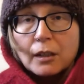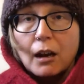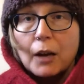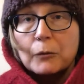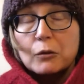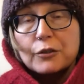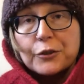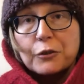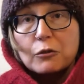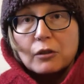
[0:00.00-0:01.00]
I will
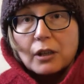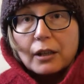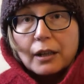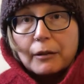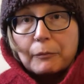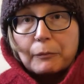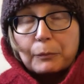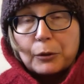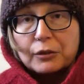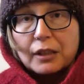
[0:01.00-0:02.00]
also
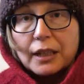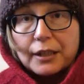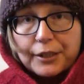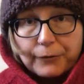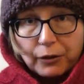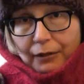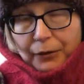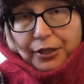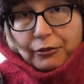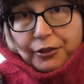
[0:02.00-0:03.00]
put the links for the
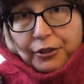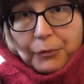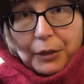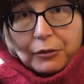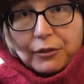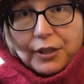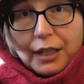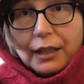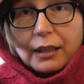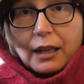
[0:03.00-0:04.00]
West Yorkshire spinners
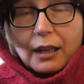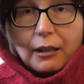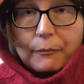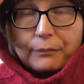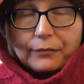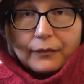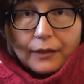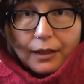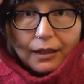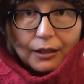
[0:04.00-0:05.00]
and
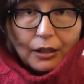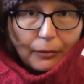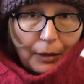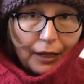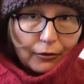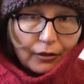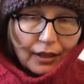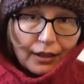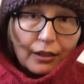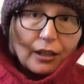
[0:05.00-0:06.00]
the pattern
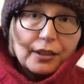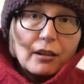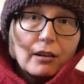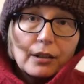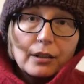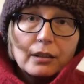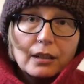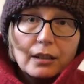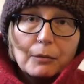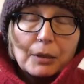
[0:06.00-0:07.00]
and the yarn
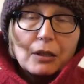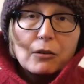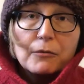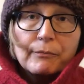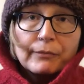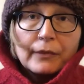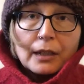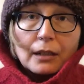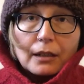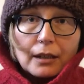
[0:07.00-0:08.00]
below.
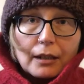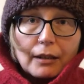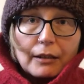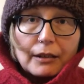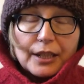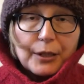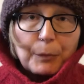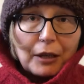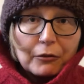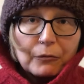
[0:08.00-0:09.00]
This
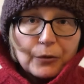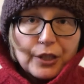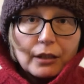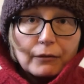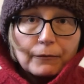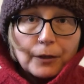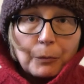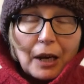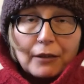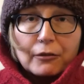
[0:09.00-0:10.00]
pattern was not a free
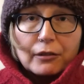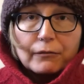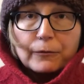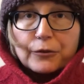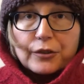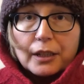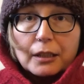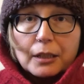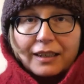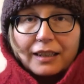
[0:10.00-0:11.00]
pattern,
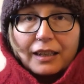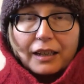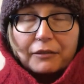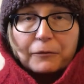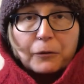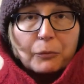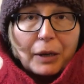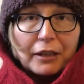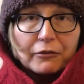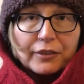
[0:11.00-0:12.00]
unfortunately. And for the
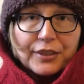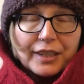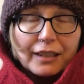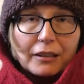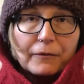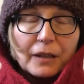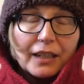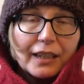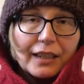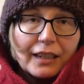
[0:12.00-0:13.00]
pattern itself,
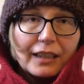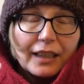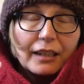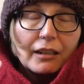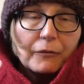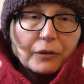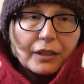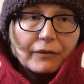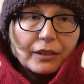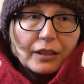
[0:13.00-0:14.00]
I think I would
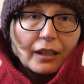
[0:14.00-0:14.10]
give it,